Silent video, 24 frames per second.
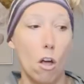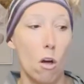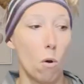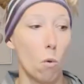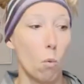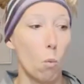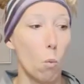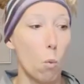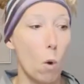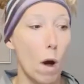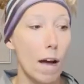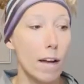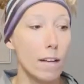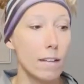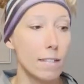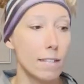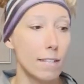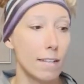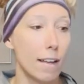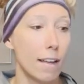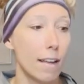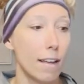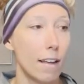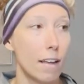what
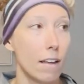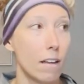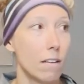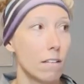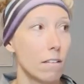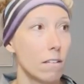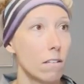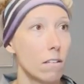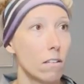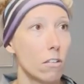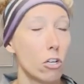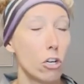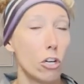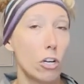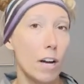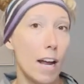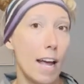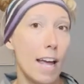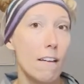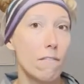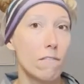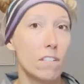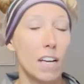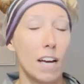could I
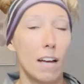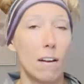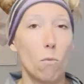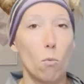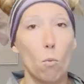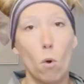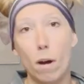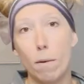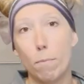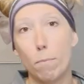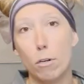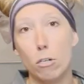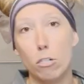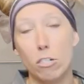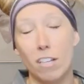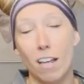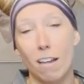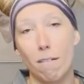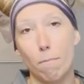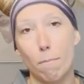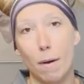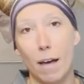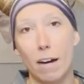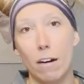have done
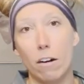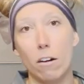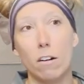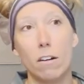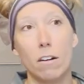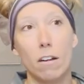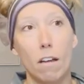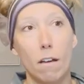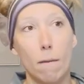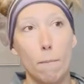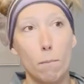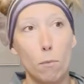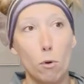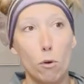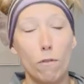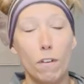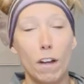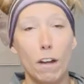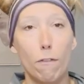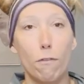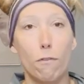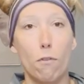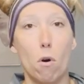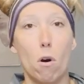1% better
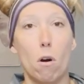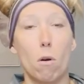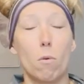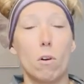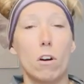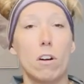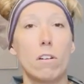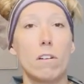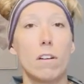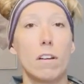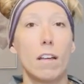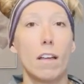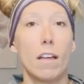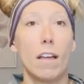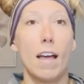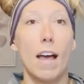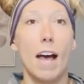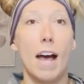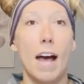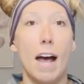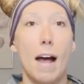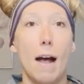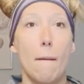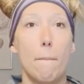moving forward?
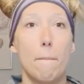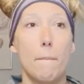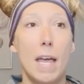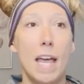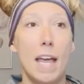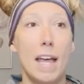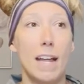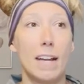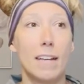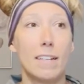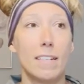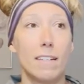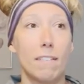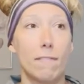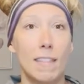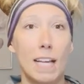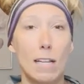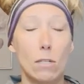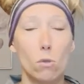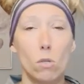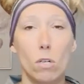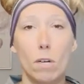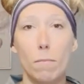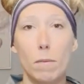And
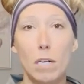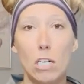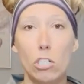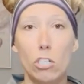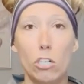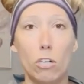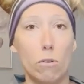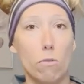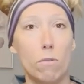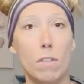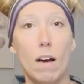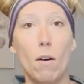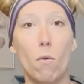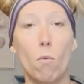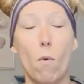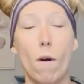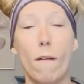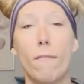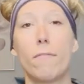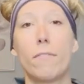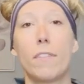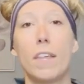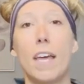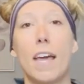that's what I'm going to do, that
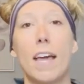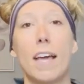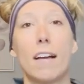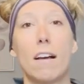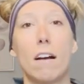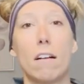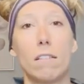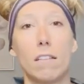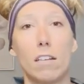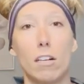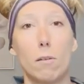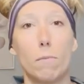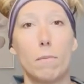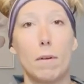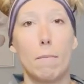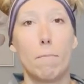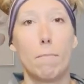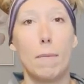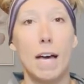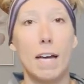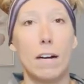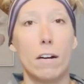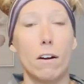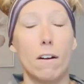one thing a little bit
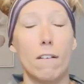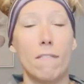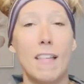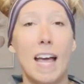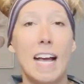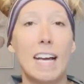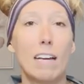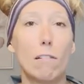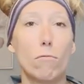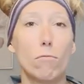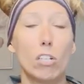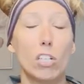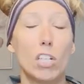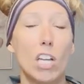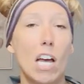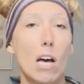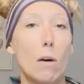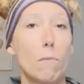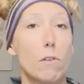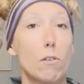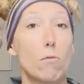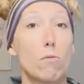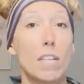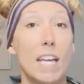better. And that can really
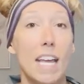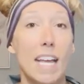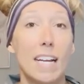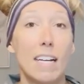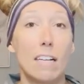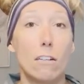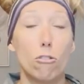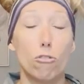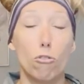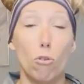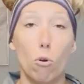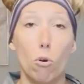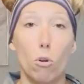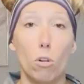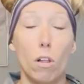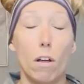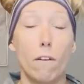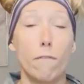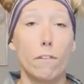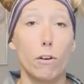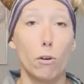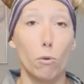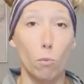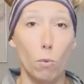help you take control
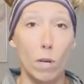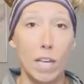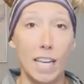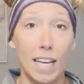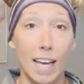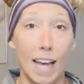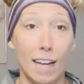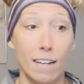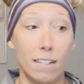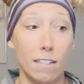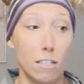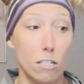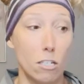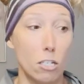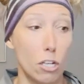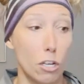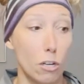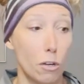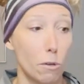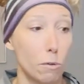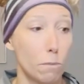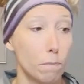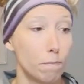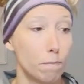of your weekends too.